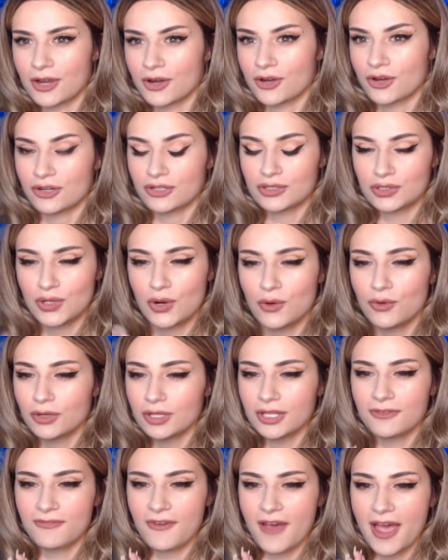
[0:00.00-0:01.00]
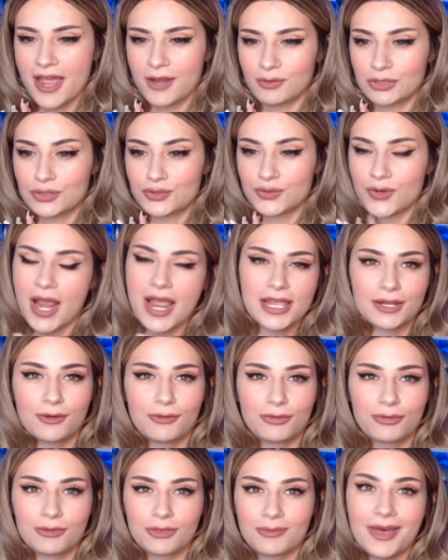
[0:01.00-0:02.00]
They're totally fine with dragging
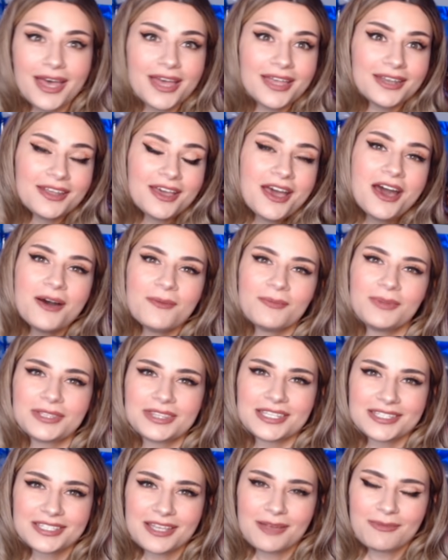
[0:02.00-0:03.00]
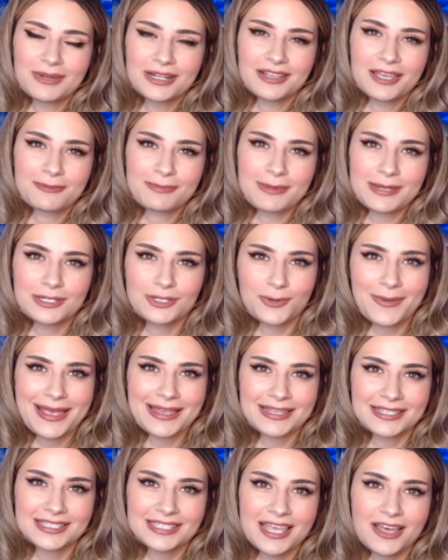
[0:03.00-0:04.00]
her through the mud, but then somebody like Pedro
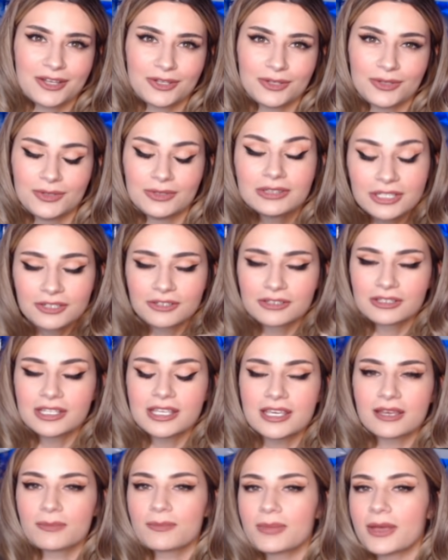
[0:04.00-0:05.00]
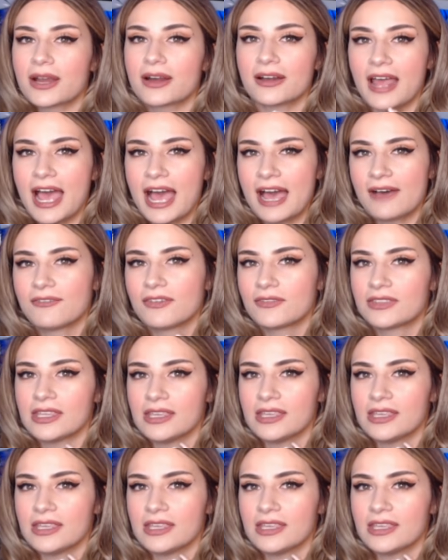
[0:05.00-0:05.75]
Pascal, who literally compared half of the